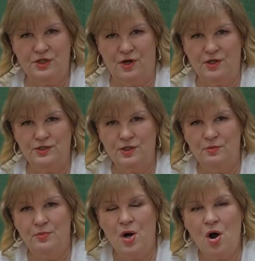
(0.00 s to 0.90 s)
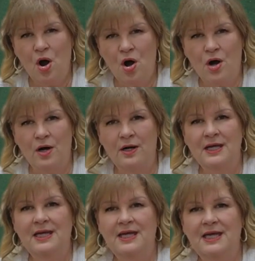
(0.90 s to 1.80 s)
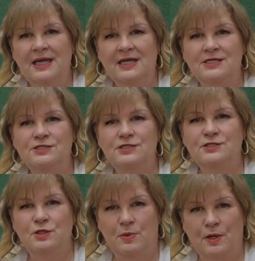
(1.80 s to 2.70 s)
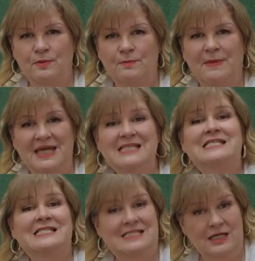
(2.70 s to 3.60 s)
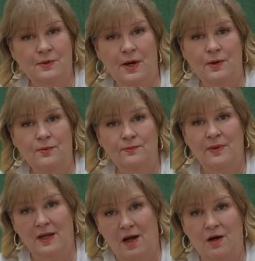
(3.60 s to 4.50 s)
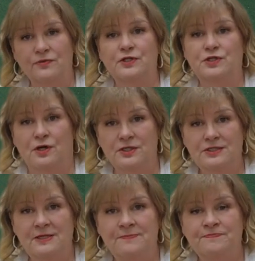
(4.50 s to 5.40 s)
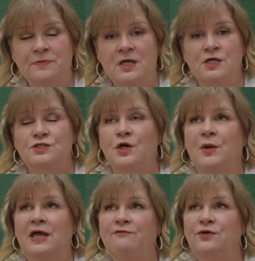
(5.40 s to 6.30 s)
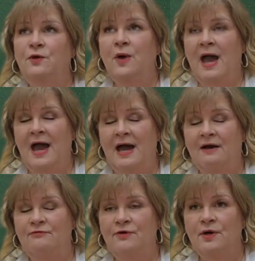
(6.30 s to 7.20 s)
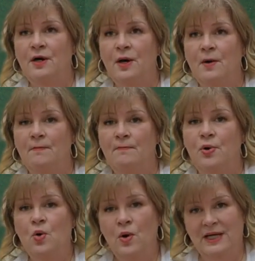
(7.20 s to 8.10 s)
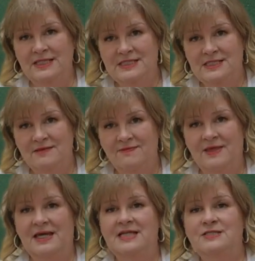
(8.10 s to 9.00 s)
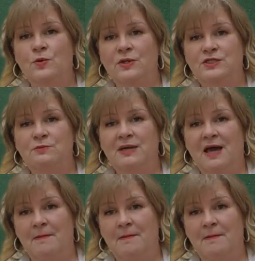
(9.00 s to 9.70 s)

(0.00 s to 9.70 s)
chart. Par means 0 on the chart. So if you have points, then it's going to be